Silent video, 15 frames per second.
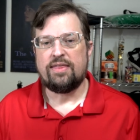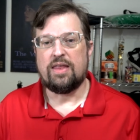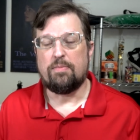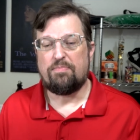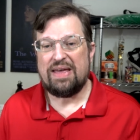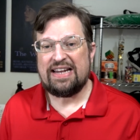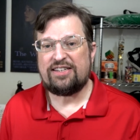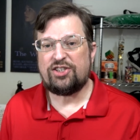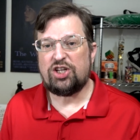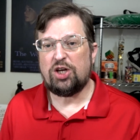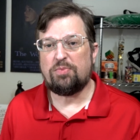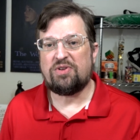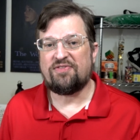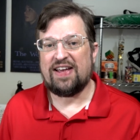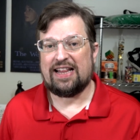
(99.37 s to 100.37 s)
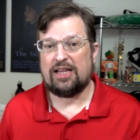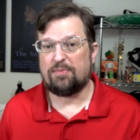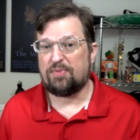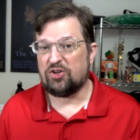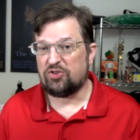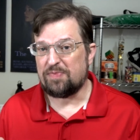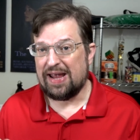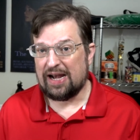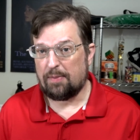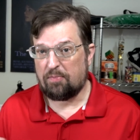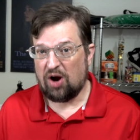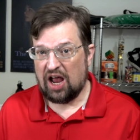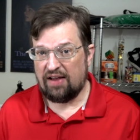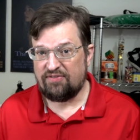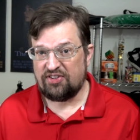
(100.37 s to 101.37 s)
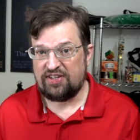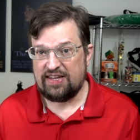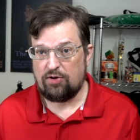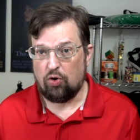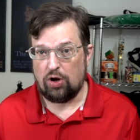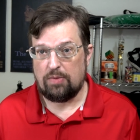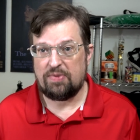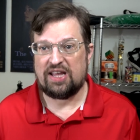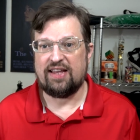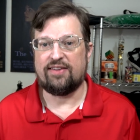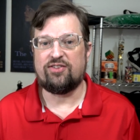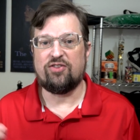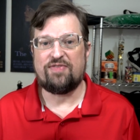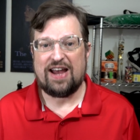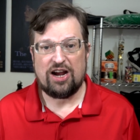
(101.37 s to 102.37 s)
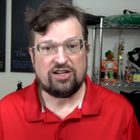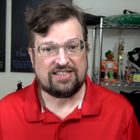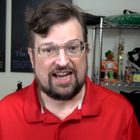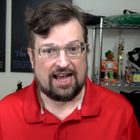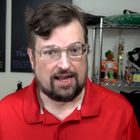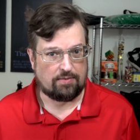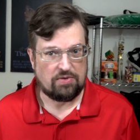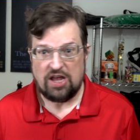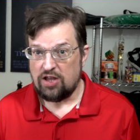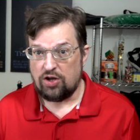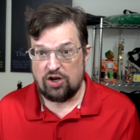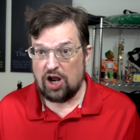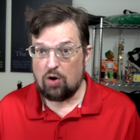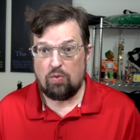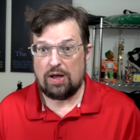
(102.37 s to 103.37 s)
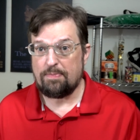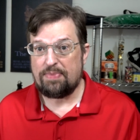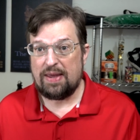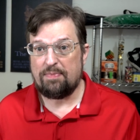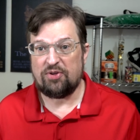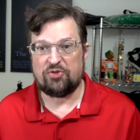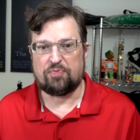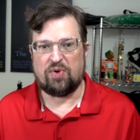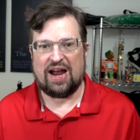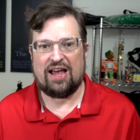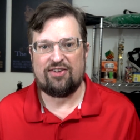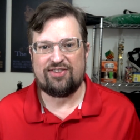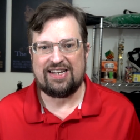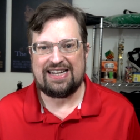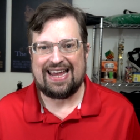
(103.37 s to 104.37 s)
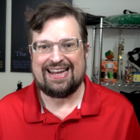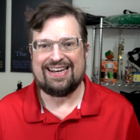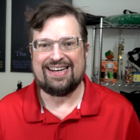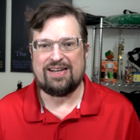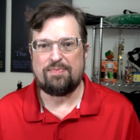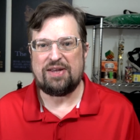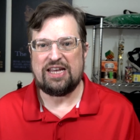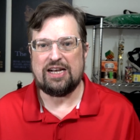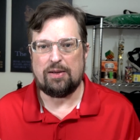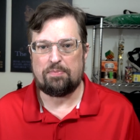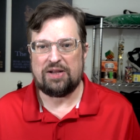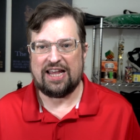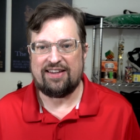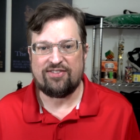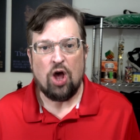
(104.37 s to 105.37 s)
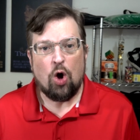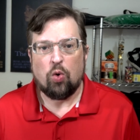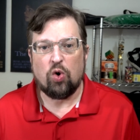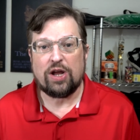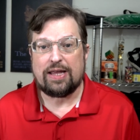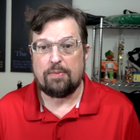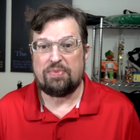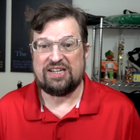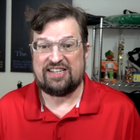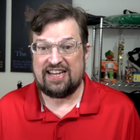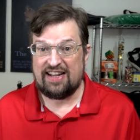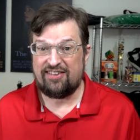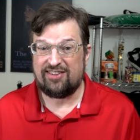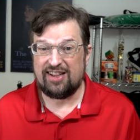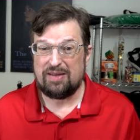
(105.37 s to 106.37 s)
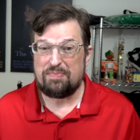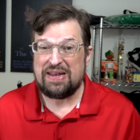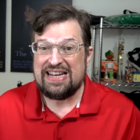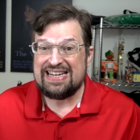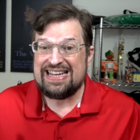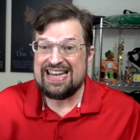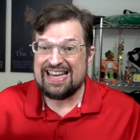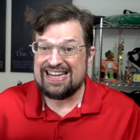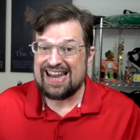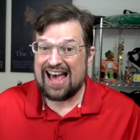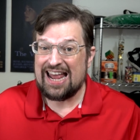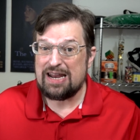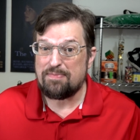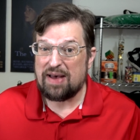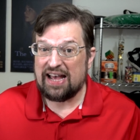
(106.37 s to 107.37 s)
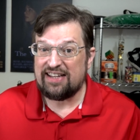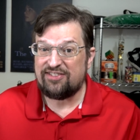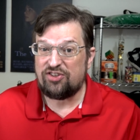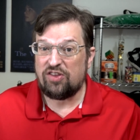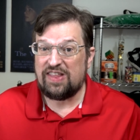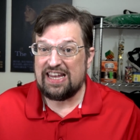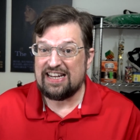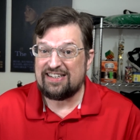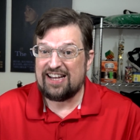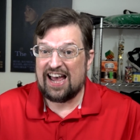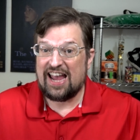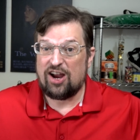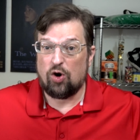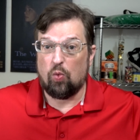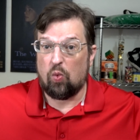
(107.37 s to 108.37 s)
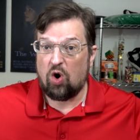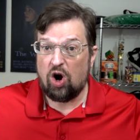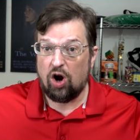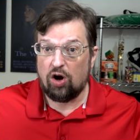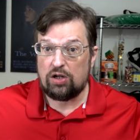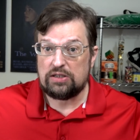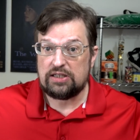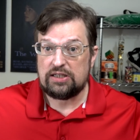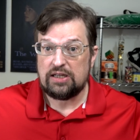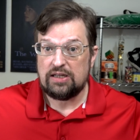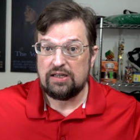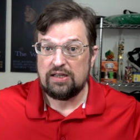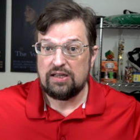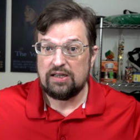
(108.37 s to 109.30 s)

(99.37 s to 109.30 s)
The BitTube developers made a privacy coin because of airtime. You don't want people's browsing data to be in a place where it could potentially be de-anonymized to the entire world.